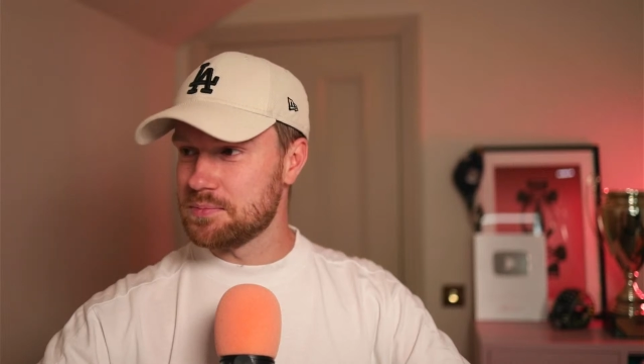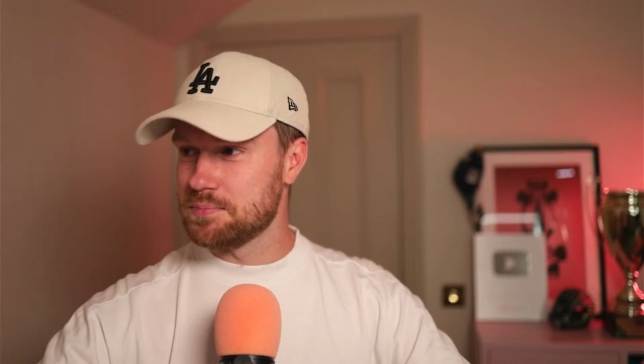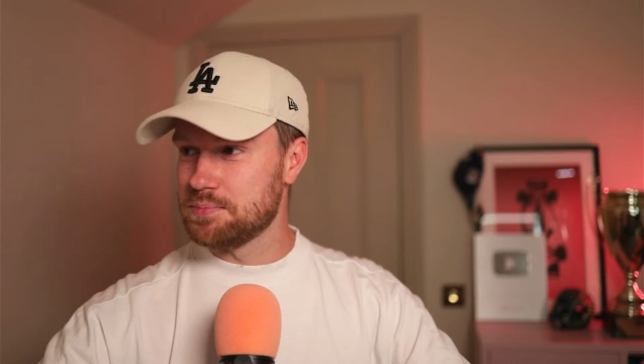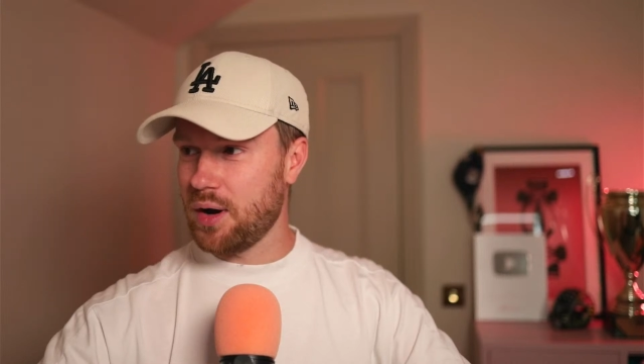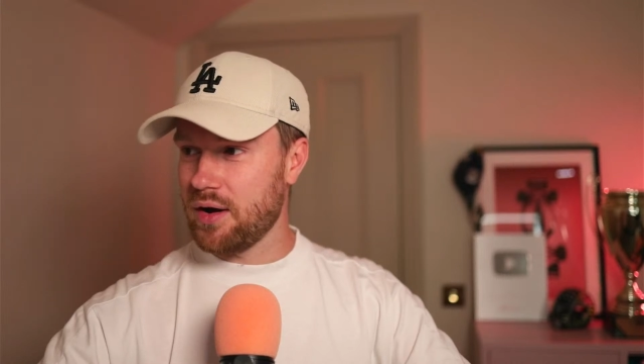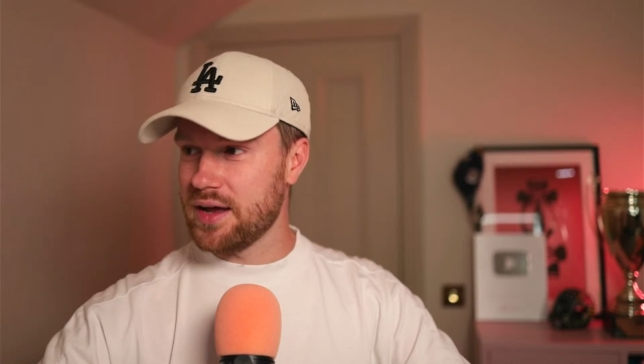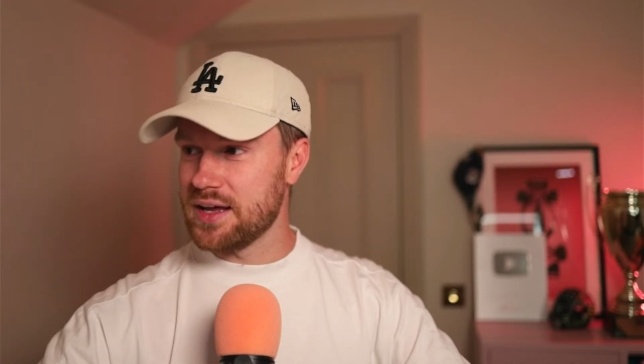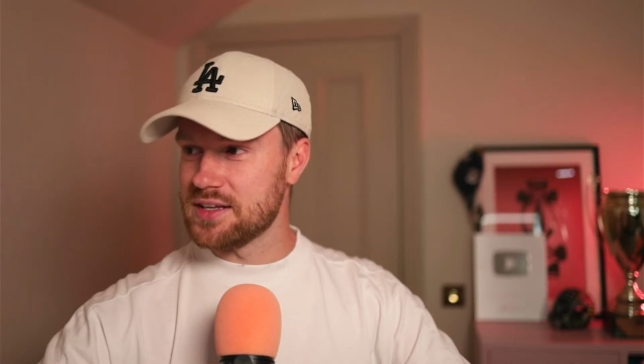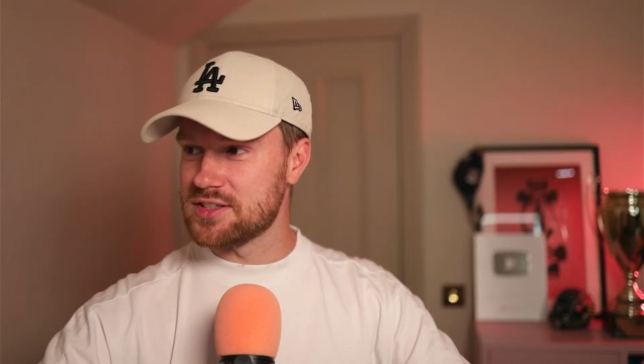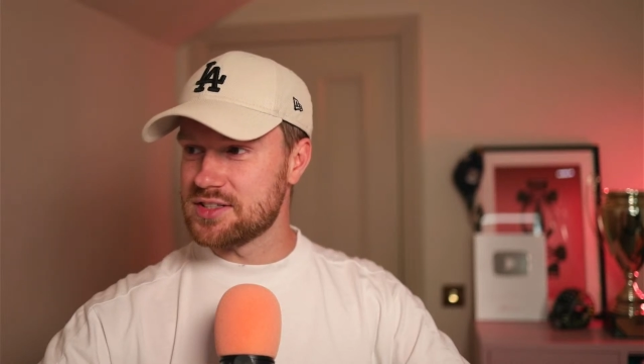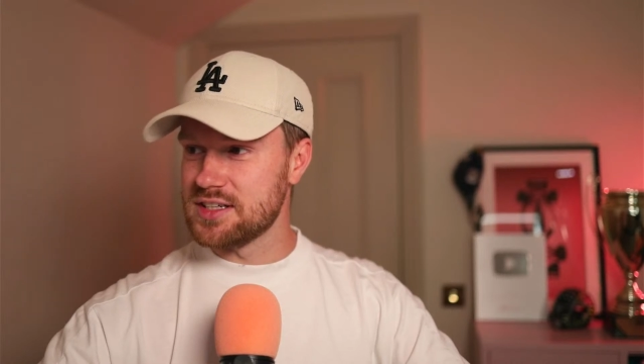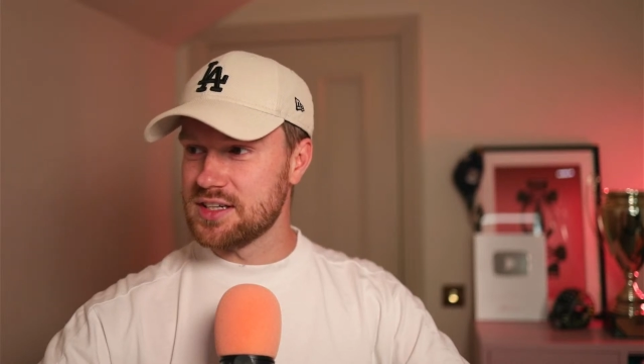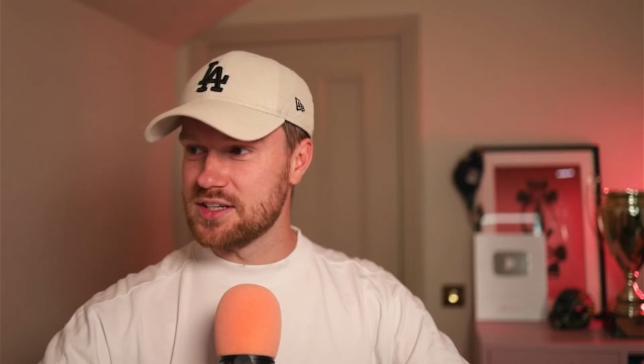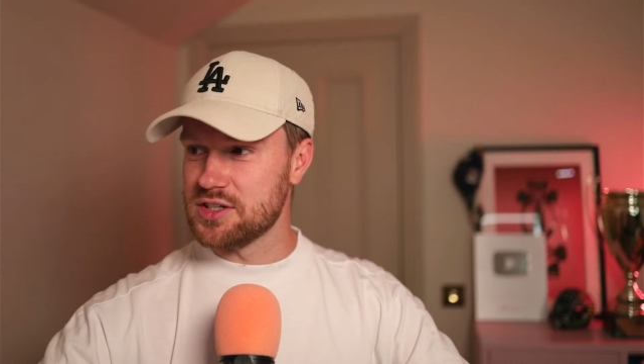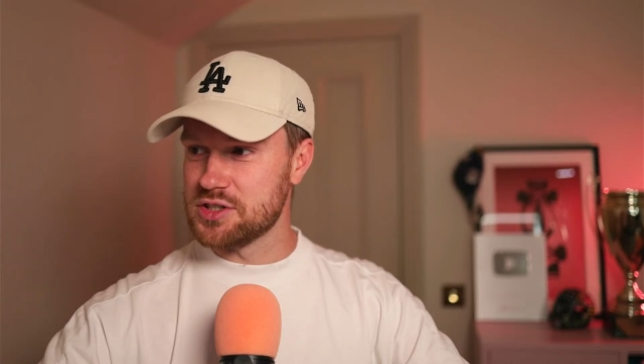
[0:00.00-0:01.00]
biased
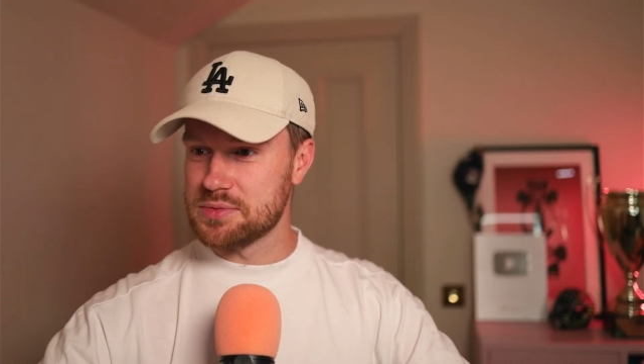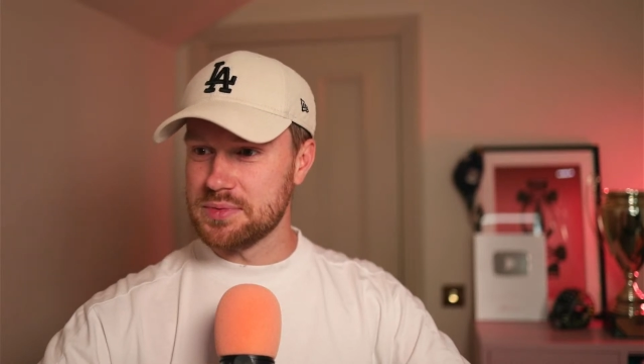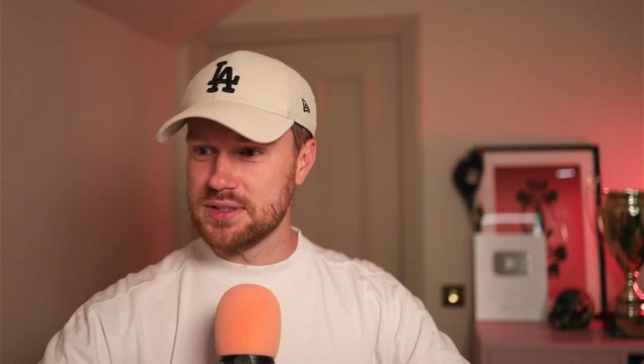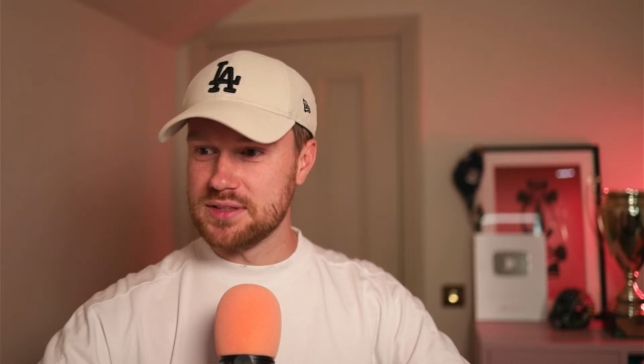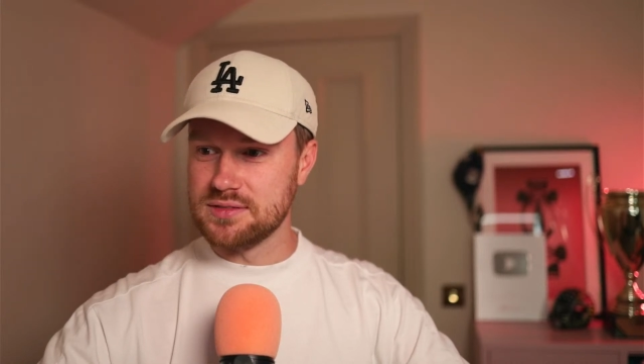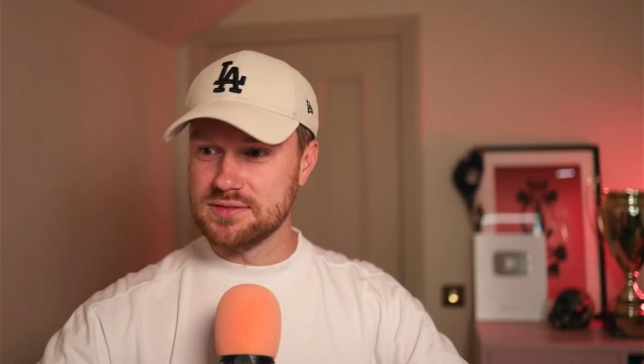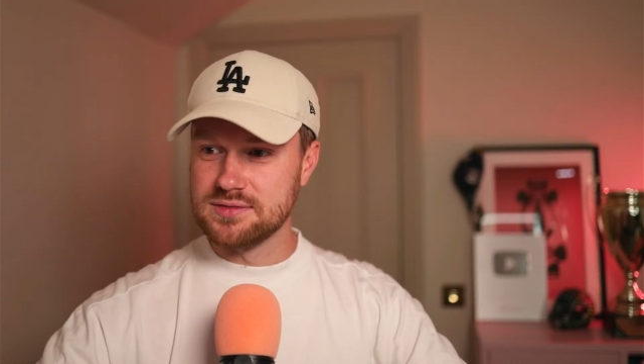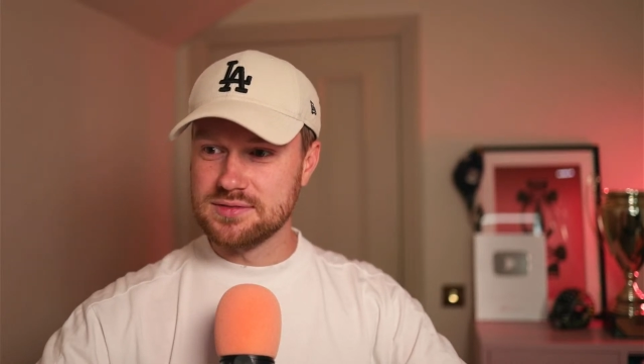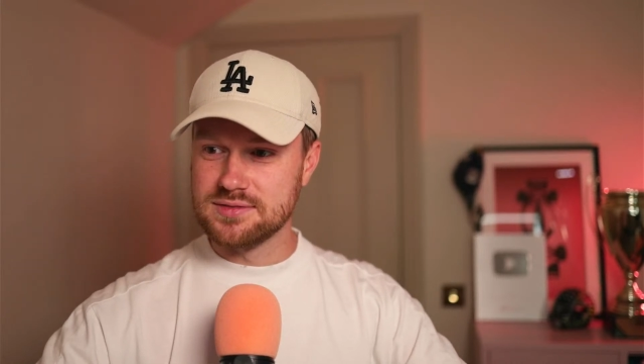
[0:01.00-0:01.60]
Englishman